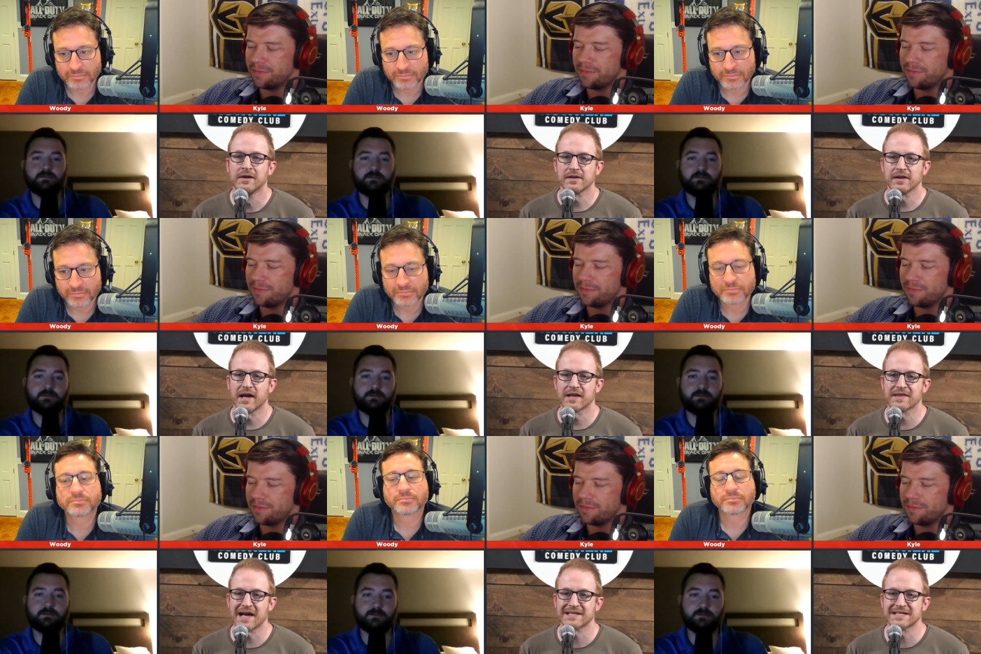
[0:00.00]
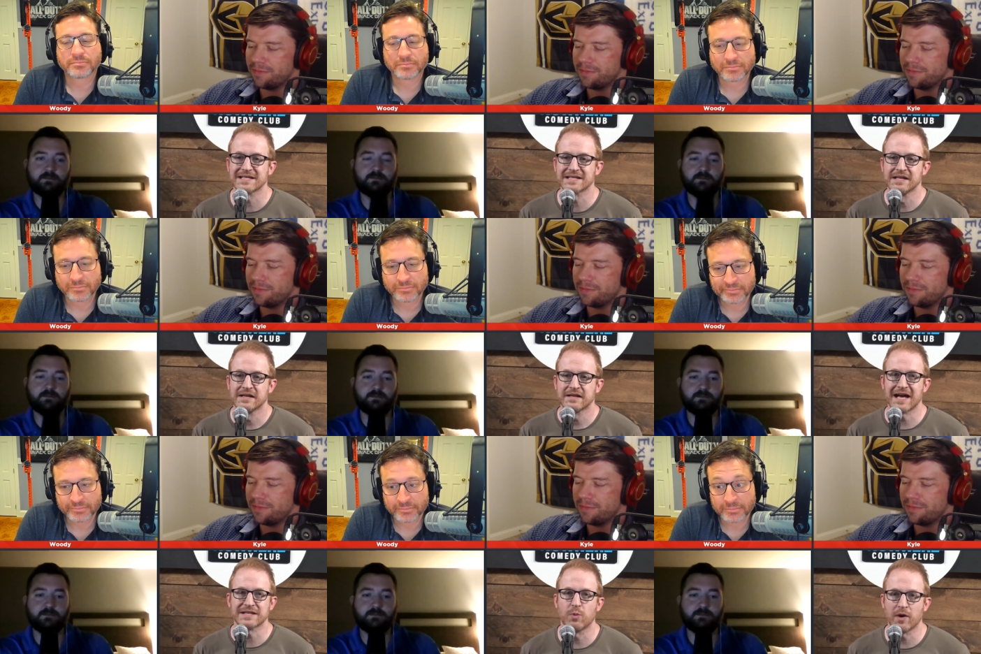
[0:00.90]
Speaker 1: Like, that's
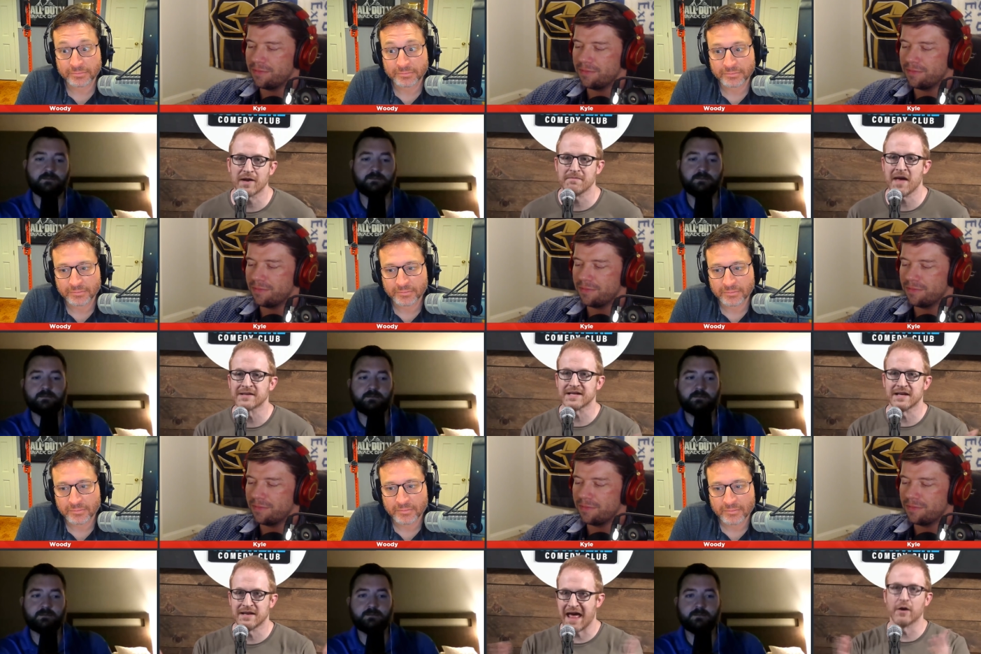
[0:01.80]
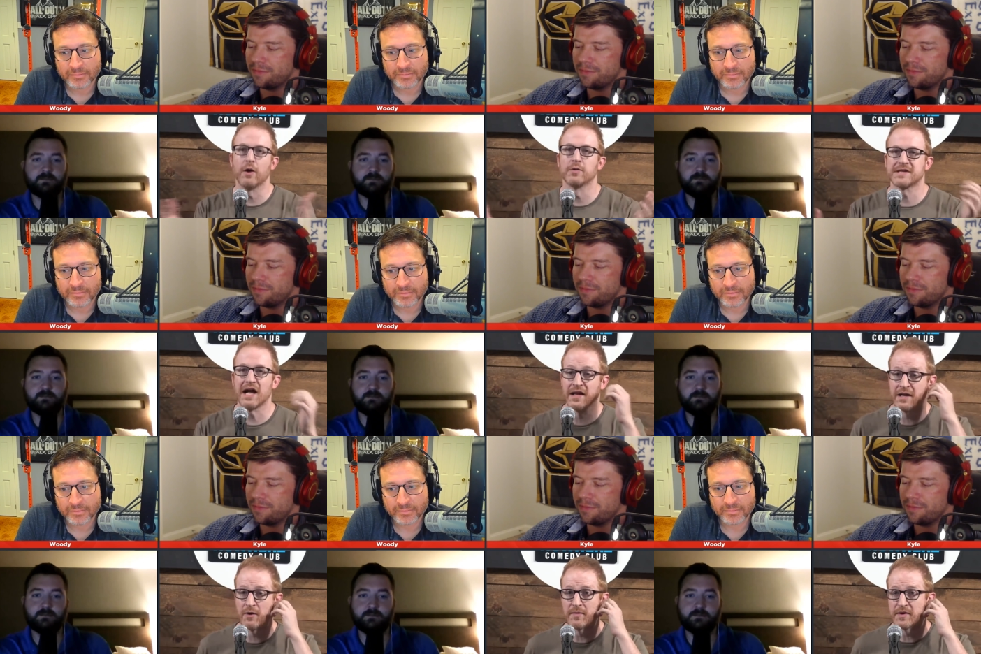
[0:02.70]
what it meant in that hotel
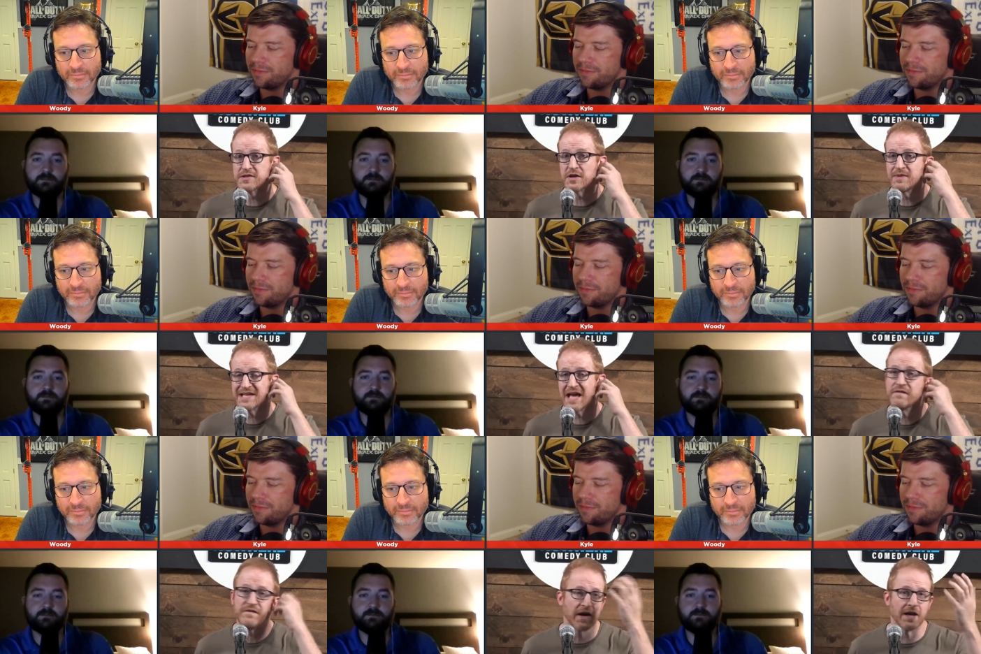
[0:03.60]
anyway. But it took me 10 fucking